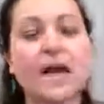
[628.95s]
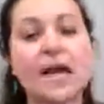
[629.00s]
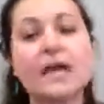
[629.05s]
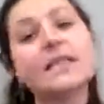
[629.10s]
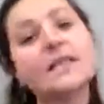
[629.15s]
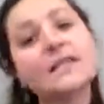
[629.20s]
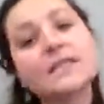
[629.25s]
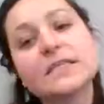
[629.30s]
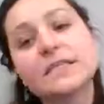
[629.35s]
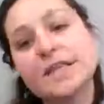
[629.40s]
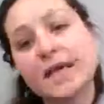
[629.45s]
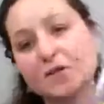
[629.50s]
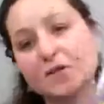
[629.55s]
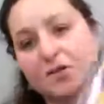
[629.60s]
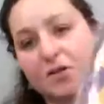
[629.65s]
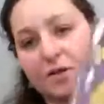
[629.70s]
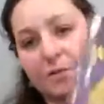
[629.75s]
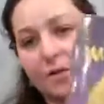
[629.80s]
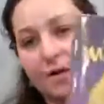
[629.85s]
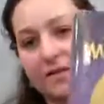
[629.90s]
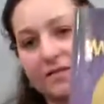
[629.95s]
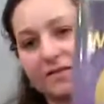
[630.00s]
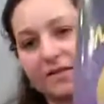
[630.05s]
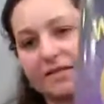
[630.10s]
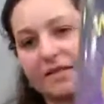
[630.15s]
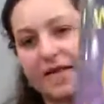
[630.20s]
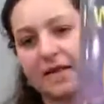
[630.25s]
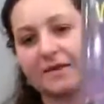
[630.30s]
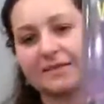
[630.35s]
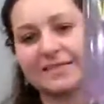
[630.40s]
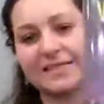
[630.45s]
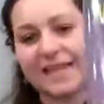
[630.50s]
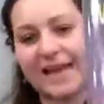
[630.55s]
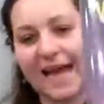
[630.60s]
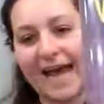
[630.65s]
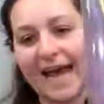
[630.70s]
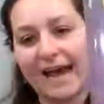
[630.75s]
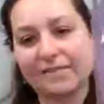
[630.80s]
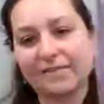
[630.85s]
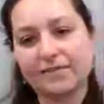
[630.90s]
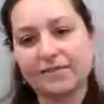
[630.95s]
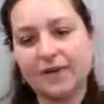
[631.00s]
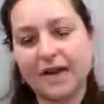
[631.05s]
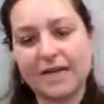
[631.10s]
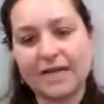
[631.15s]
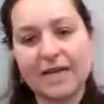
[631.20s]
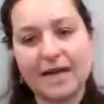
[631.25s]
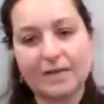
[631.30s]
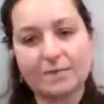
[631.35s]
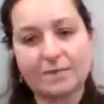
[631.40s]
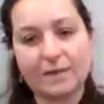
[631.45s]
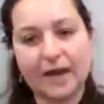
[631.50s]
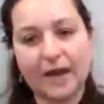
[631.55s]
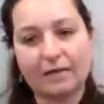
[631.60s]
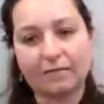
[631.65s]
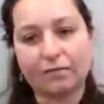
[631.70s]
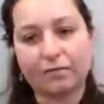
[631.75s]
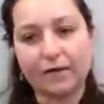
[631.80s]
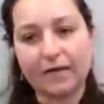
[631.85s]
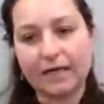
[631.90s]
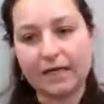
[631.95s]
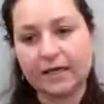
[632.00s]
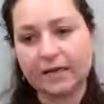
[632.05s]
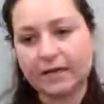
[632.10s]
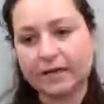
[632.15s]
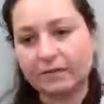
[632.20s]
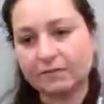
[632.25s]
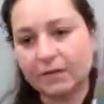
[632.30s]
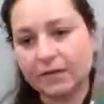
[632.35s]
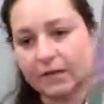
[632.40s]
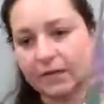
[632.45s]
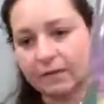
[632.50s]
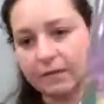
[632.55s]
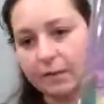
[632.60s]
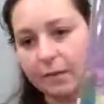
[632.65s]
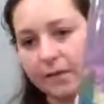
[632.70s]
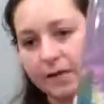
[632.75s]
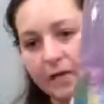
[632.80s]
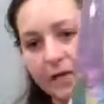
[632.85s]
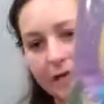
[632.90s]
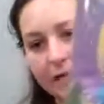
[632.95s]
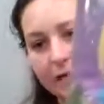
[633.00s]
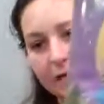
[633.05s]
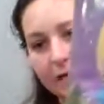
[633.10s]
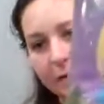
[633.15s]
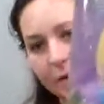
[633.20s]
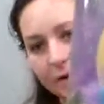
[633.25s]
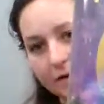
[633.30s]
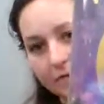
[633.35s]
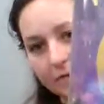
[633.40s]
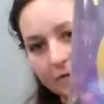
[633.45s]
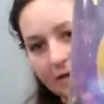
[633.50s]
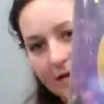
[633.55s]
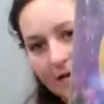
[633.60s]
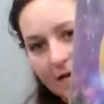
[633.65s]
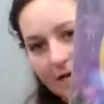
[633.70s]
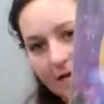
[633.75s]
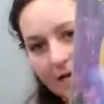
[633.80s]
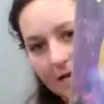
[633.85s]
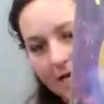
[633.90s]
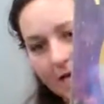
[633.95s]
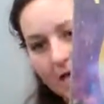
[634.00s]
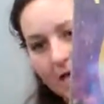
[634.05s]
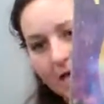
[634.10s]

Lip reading: And this is actually one of the titles that I haven't read yet, but I really, really, really want to read.